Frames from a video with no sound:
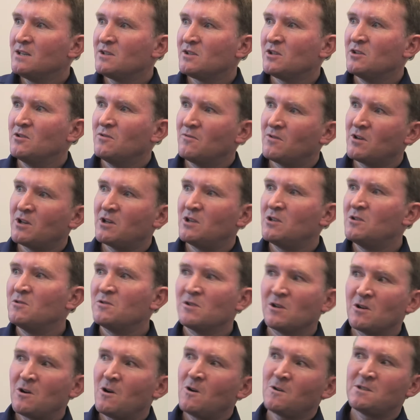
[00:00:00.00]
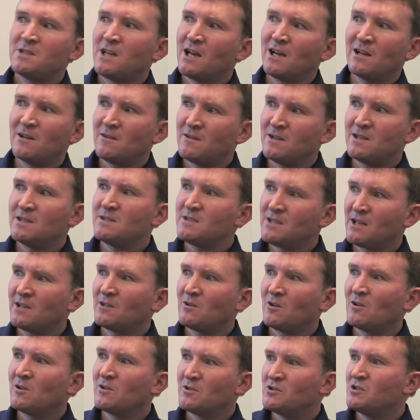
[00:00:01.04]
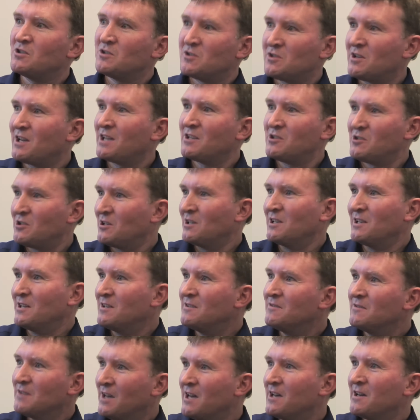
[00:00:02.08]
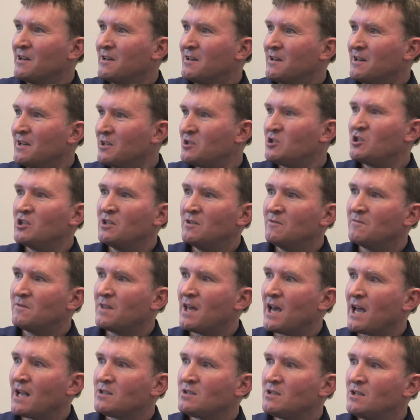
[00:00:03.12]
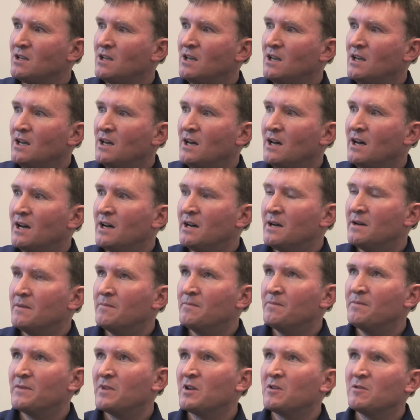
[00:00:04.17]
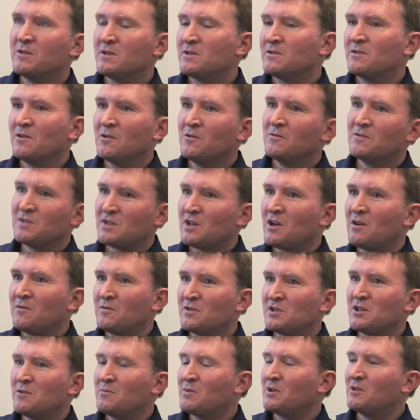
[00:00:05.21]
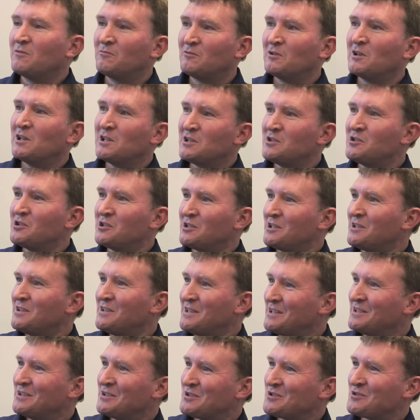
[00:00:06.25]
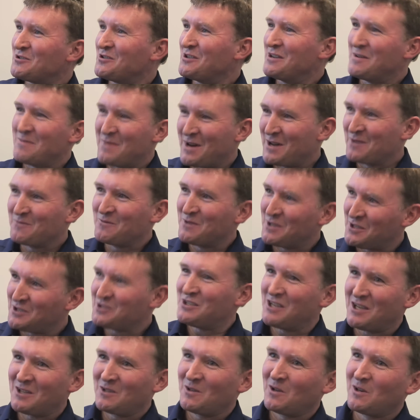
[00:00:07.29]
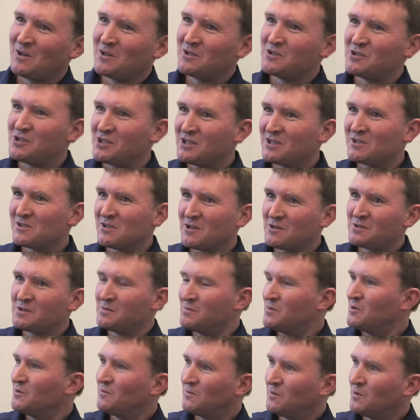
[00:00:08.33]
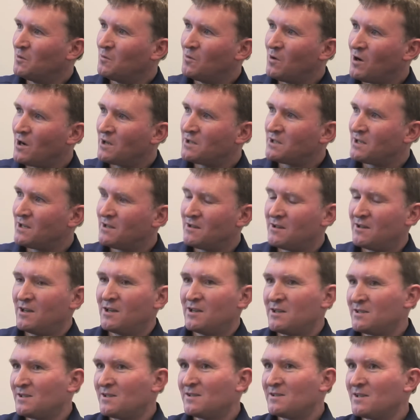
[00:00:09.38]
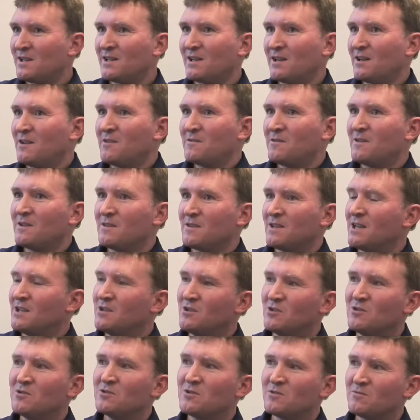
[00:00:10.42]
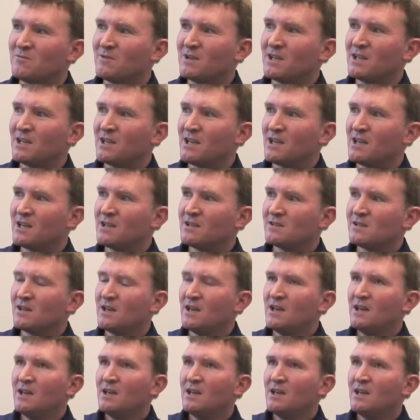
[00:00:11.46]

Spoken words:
So you've got to use a cocktail of these technologies to actually achieve that. There is obviously a bit of religion in the industry about which technology is optimal for what. As I said, I don't think the end user really cares.